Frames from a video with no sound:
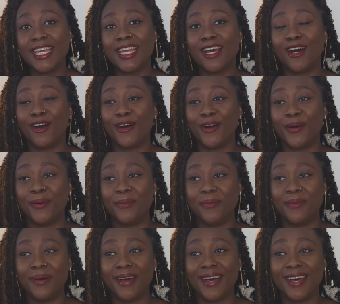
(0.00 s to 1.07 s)

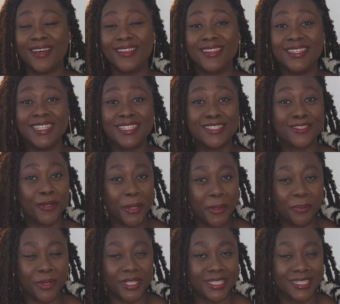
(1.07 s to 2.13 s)
um it's so
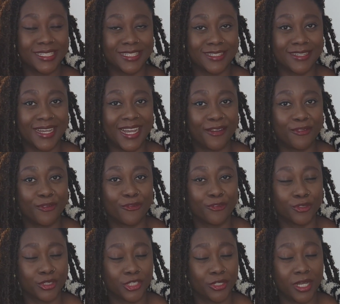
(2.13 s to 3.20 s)
important to have
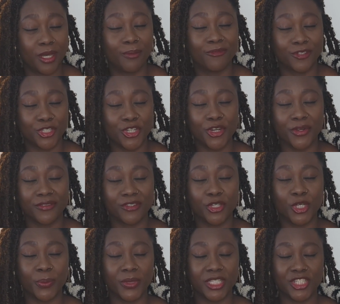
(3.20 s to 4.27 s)
a photography
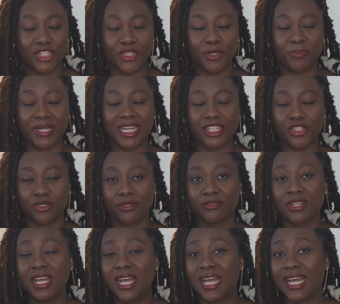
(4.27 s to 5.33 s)
community you're part of,
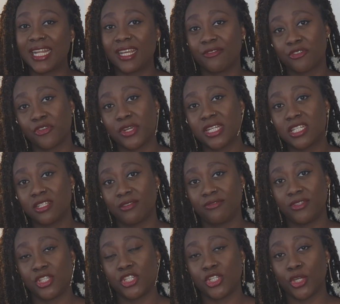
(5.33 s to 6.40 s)
and I've created a
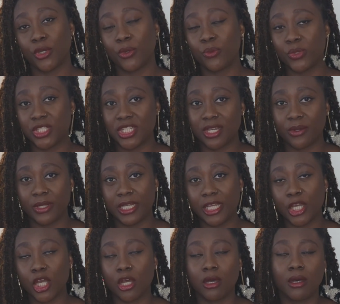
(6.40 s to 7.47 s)
video which I'll
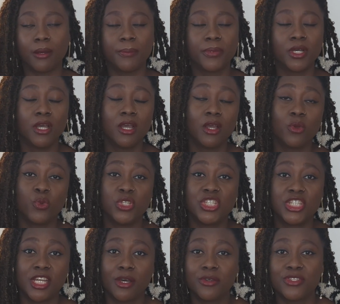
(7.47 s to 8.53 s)
link up, which
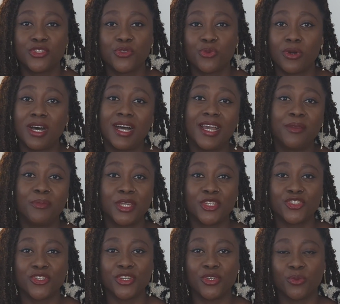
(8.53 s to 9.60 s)
tells you why. Make
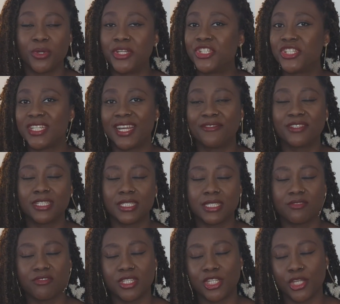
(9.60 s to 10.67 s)
sure you watch it after this
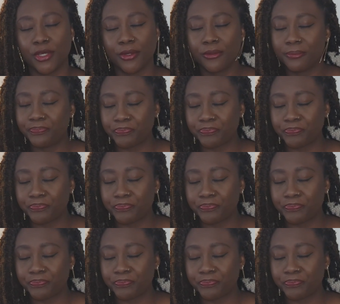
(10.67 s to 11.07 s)
video.